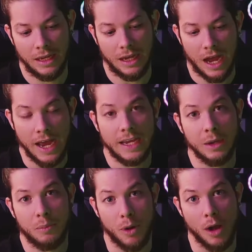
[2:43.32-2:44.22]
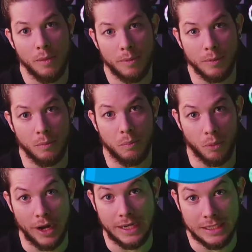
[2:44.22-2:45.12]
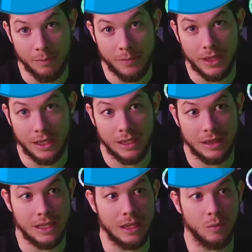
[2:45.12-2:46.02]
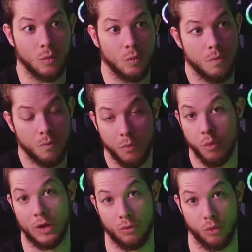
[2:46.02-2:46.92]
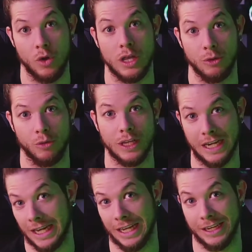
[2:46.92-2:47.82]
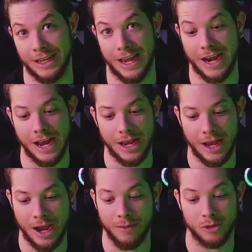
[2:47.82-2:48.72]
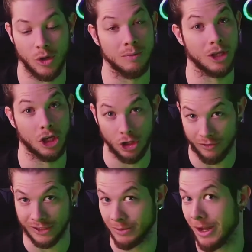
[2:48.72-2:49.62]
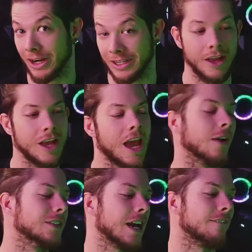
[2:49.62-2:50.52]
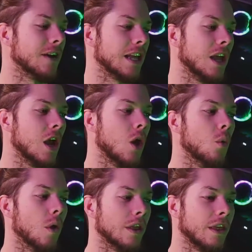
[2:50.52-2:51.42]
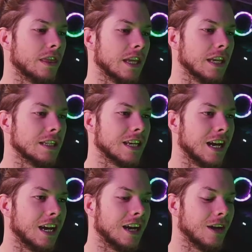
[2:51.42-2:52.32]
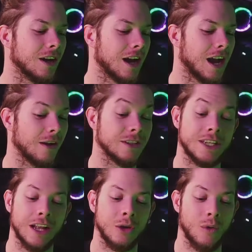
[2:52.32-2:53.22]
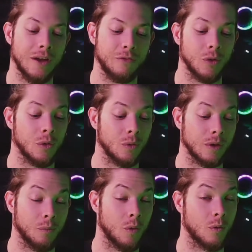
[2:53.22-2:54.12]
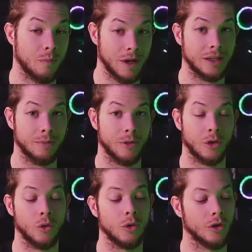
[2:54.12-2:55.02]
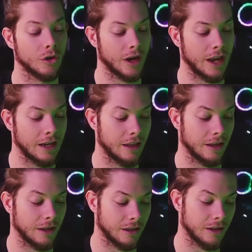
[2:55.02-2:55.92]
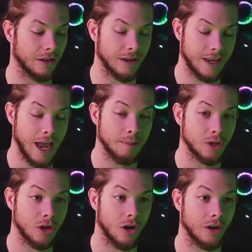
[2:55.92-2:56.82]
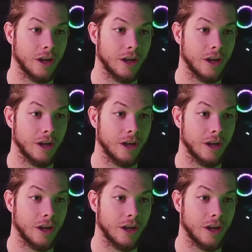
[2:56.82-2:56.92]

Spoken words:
I could probably break something that we really need, and so I'm a little nervous about it. It was kind of funny. One of the things I was telling wifey when we picked up the cooler and the capture card,